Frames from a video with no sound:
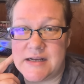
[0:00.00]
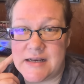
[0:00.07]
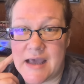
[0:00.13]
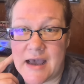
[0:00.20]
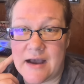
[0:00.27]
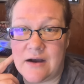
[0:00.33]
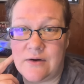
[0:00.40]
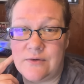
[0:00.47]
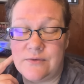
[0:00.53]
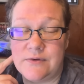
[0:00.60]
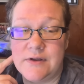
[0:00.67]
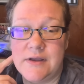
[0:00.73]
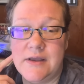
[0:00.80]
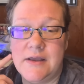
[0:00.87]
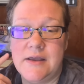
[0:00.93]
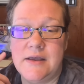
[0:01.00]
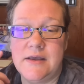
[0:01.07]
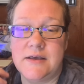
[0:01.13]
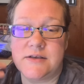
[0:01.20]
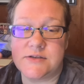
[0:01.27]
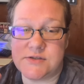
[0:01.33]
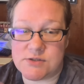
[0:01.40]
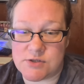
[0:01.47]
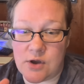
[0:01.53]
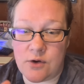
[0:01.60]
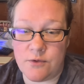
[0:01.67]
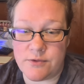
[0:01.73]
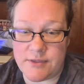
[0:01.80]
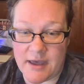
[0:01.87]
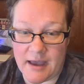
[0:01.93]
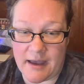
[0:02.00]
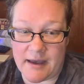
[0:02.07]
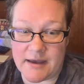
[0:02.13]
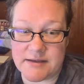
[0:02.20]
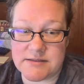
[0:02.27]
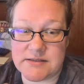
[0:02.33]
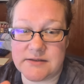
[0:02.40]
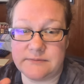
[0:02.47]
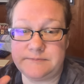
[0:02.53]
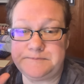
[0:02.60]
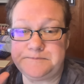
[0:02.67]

now so that